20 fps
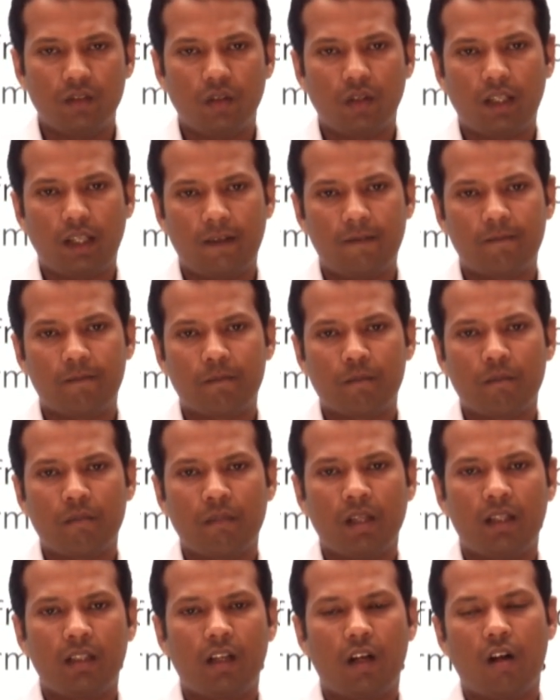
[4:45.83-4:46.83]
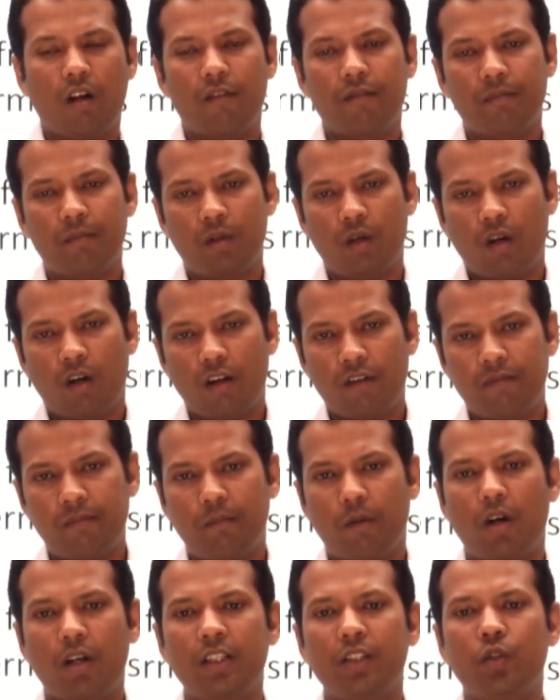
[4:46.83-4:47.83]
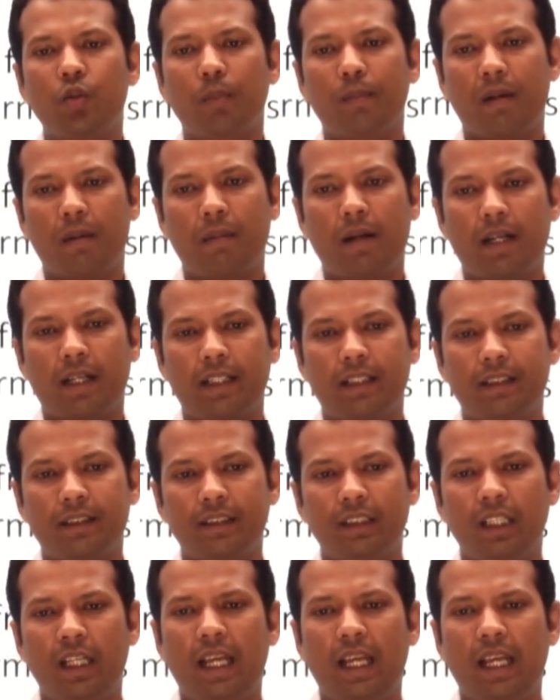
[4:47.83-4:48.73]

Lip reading: Okay, there are a lot of modern supermarkets,